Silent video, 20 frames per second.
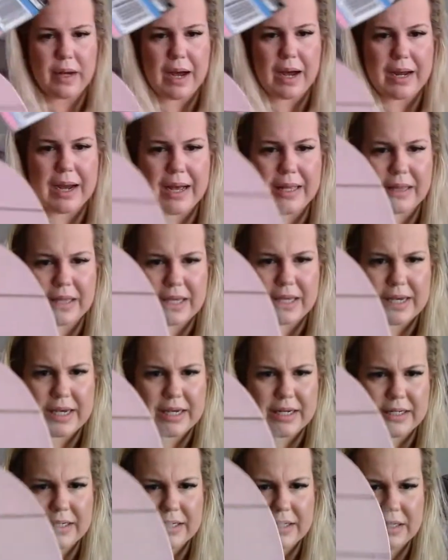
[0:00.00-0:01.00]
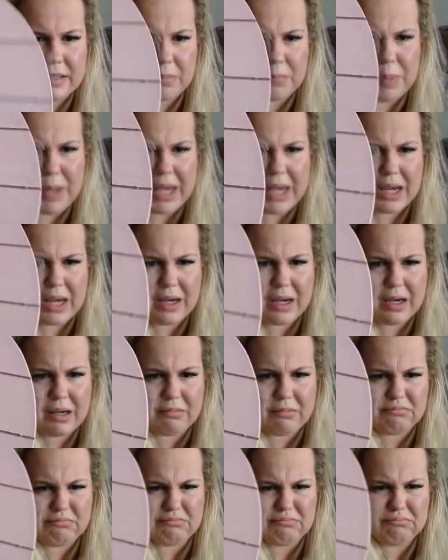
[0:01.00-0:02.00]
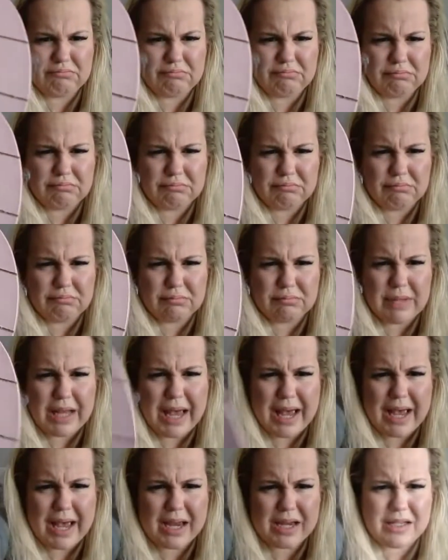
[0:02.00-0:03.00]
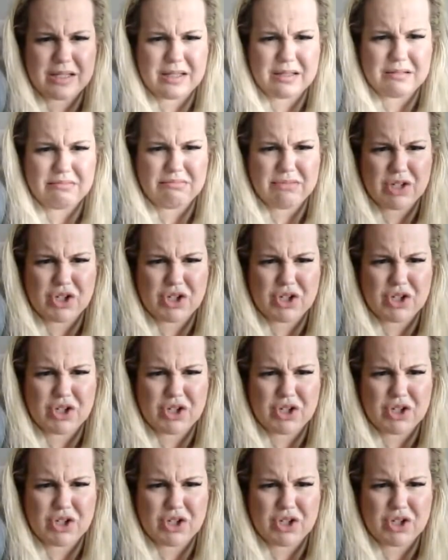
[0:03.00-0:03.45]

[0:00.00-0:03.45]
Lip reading: I got these pink eggs.